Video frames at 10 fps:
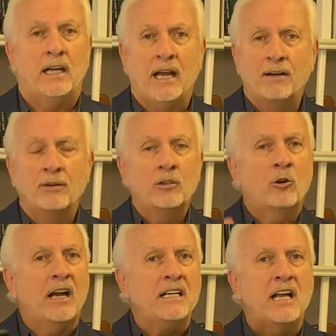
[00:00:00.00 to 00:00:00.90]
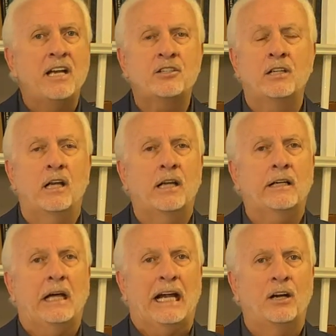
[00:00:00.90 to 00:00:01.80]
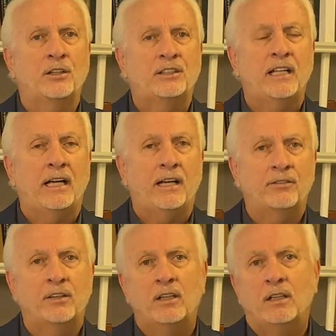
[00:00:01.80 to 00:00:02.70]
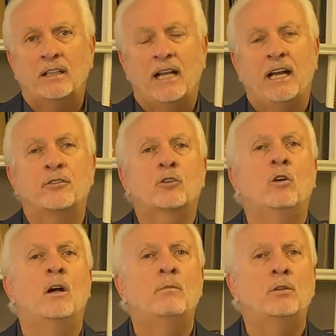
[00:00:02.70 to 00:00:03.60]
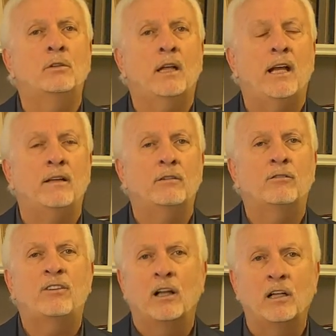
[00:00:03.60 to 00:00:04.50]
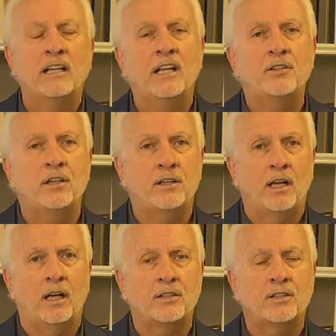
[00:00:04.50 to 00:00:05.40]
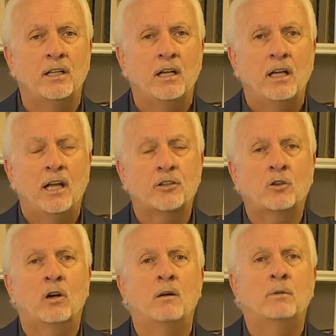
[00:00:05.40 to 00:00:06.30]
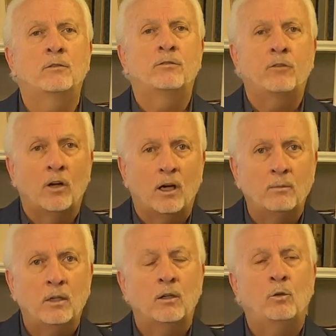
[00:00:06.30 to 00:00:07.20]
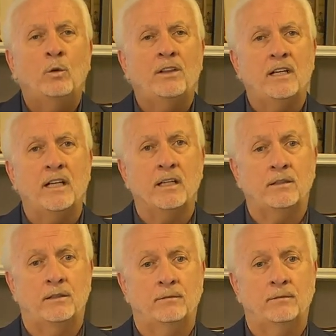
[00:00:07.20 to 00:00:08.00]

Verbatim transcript: every great nation like ours that has crumbled and fallen into dust has crumbled from within.